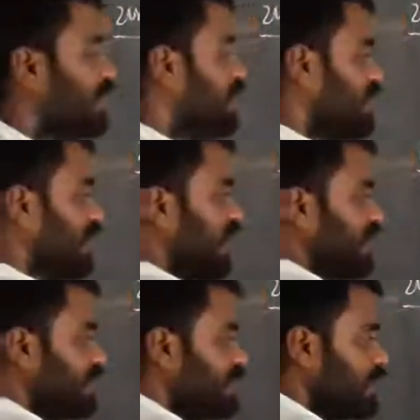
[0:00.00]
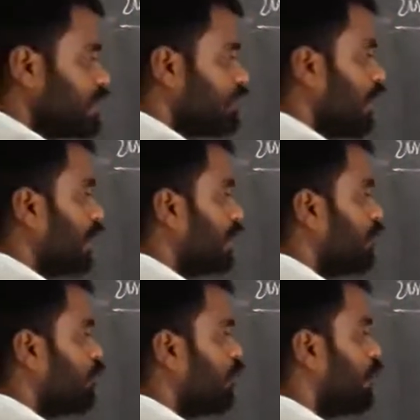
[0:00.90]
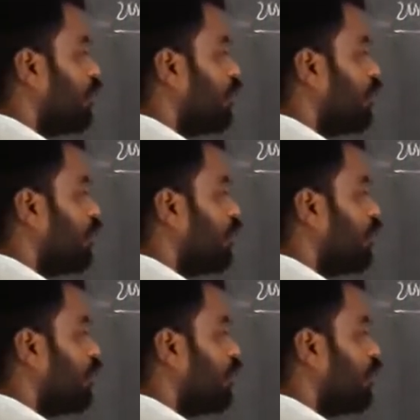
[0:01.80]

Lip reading: Then this one we call